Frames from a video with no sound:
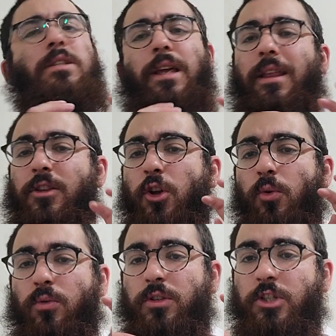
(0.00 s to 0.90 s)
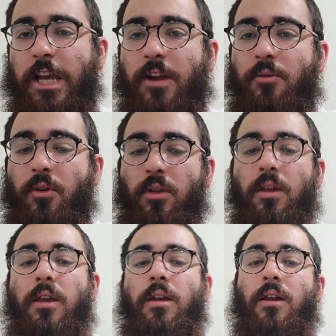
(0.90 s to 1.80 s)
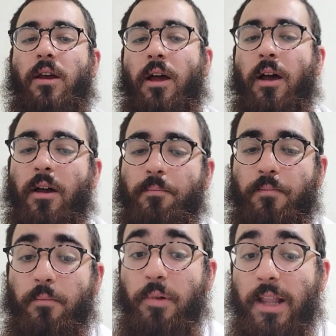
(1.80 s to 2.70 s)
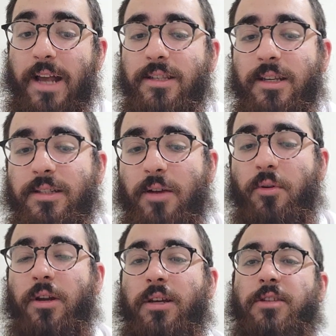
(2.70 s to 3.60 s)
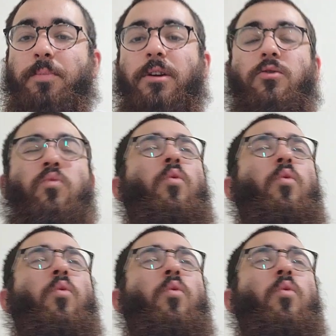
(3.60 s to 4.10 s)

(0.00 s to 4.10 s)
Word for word: is two general um, blessings that we're going to experience.